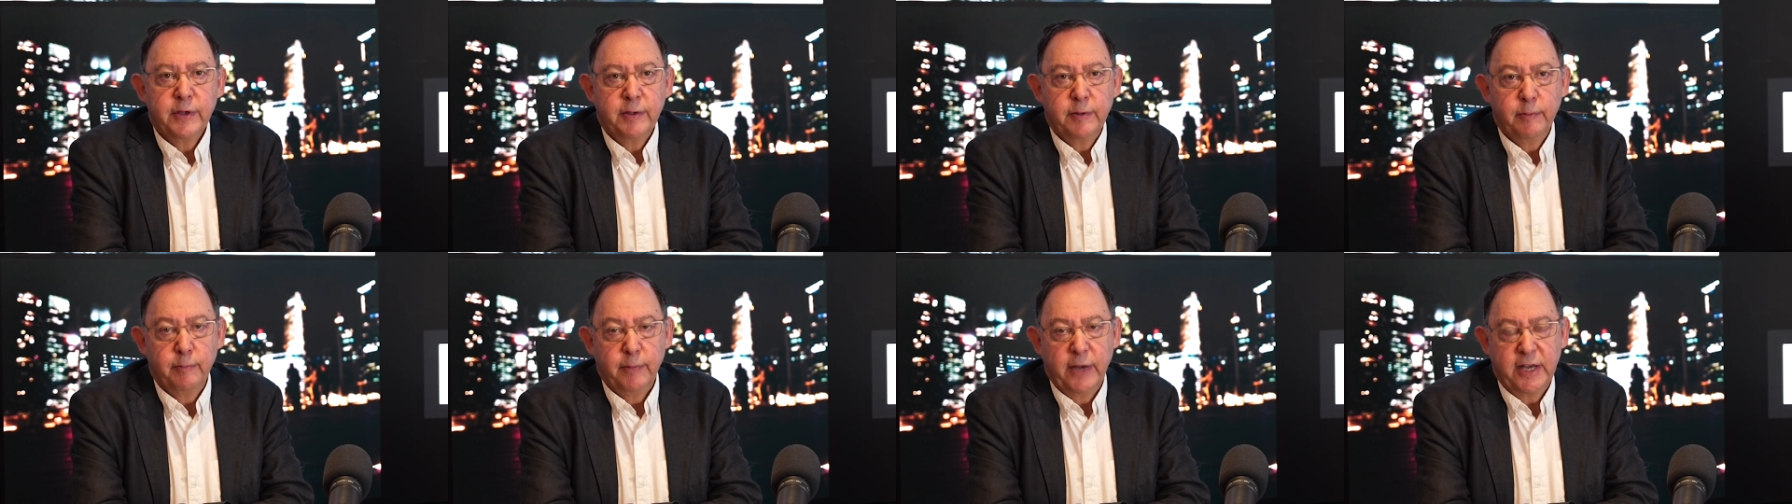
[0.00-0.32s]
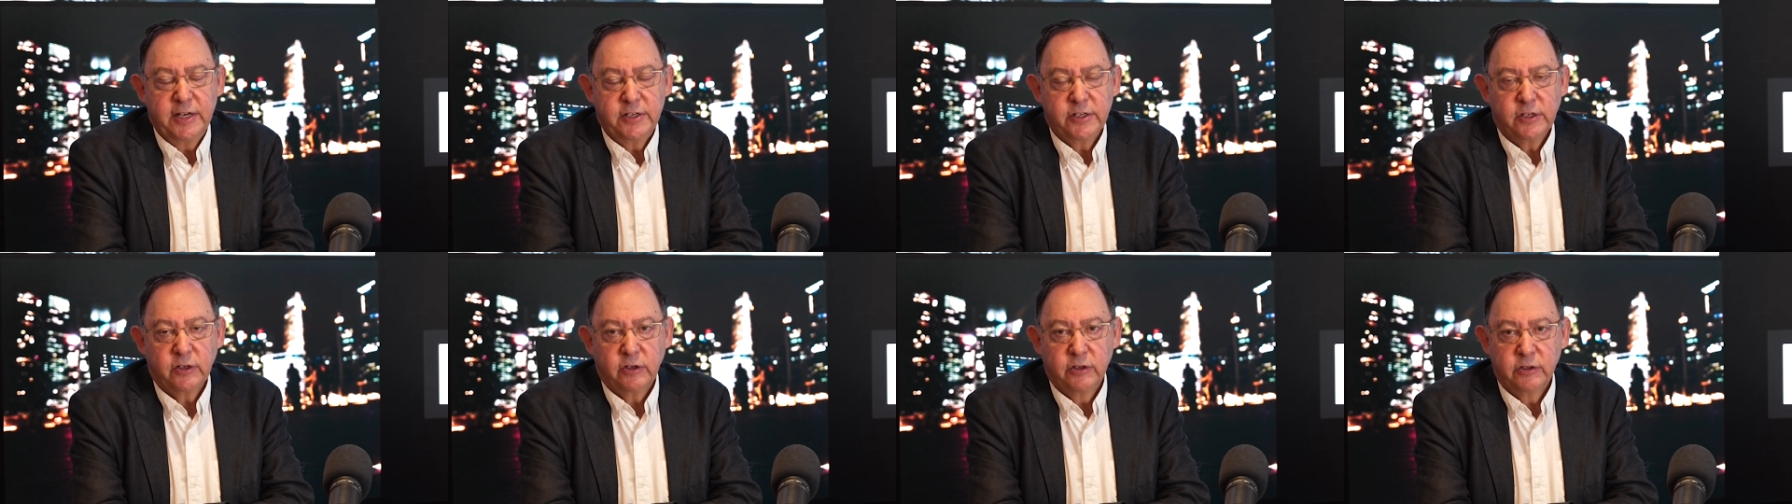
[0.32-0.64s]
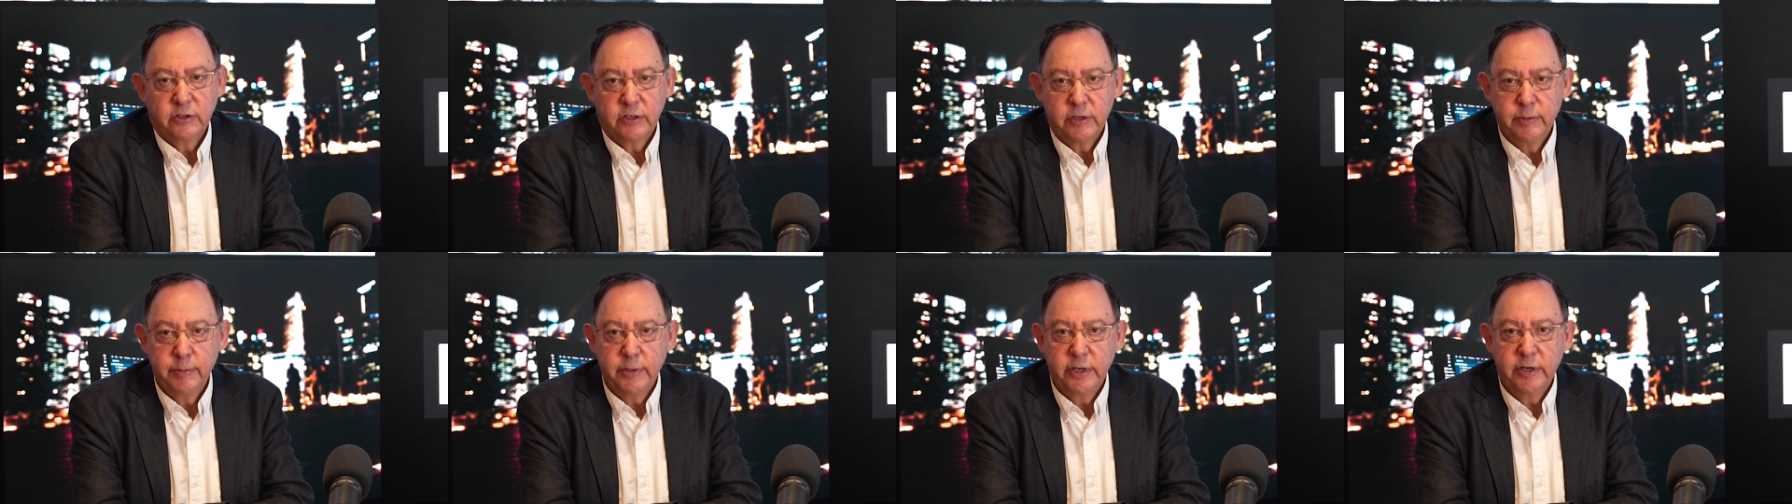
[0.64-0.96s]
major
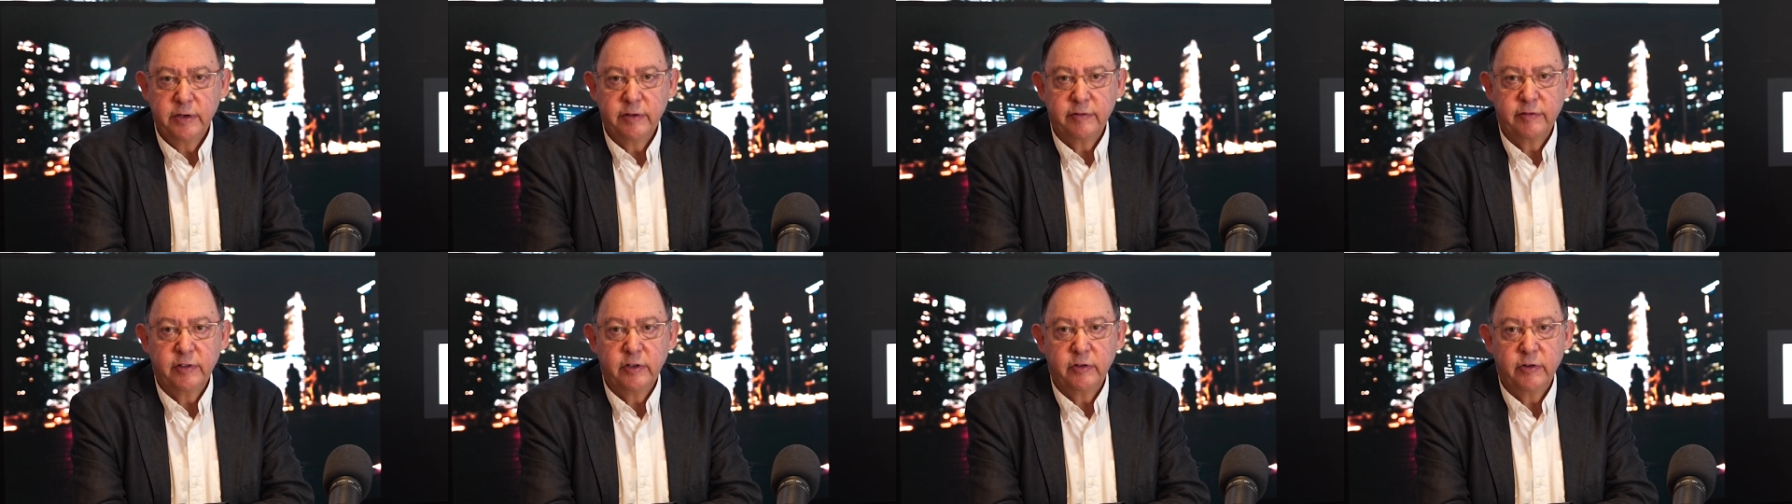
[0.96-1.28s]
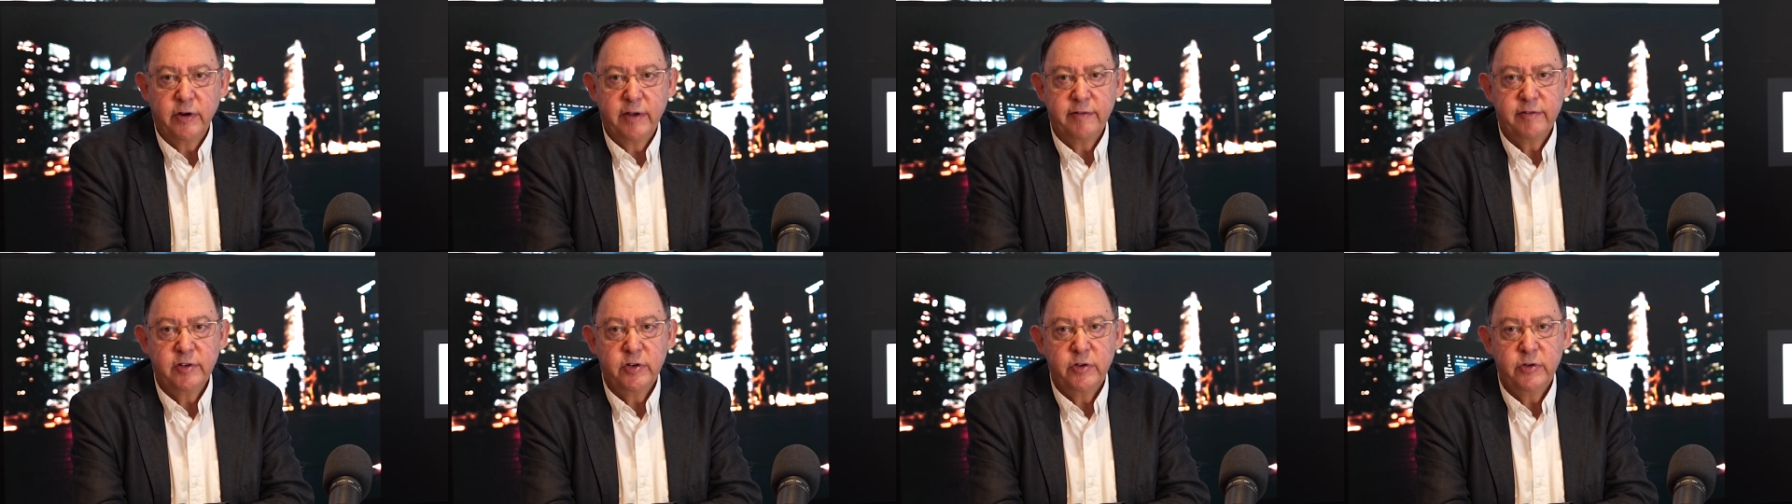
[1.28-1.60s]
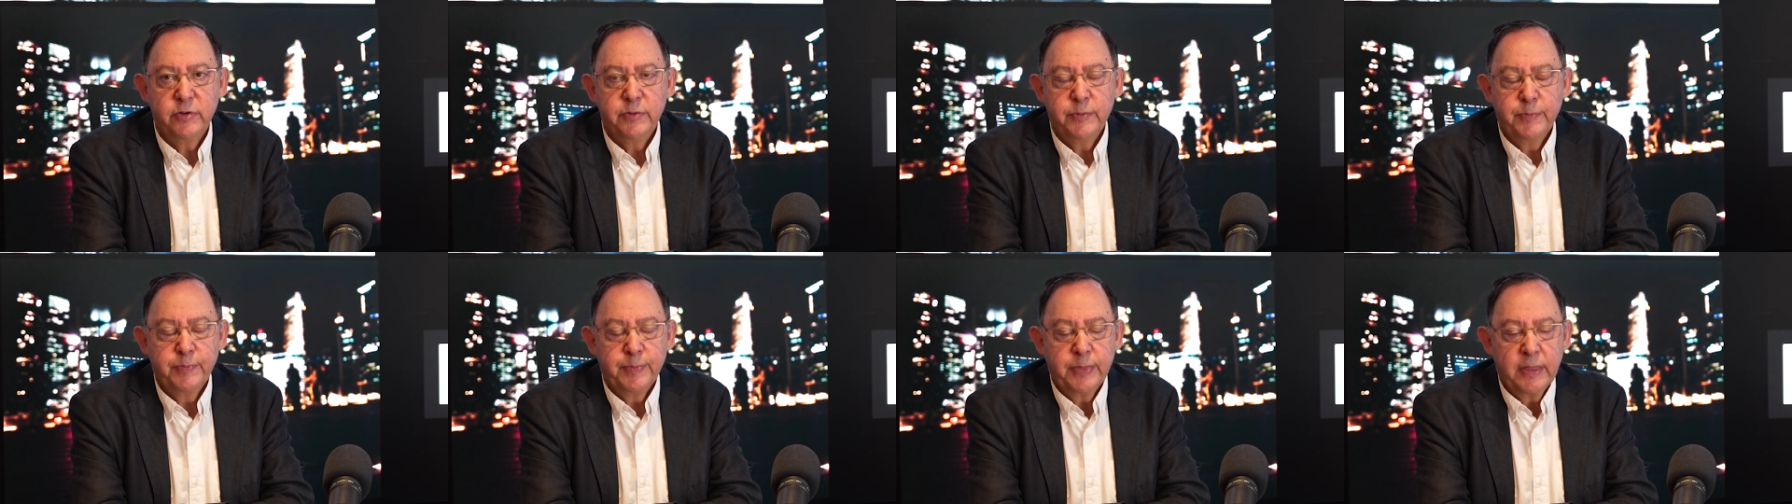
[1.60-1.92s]
contributor of the revenue.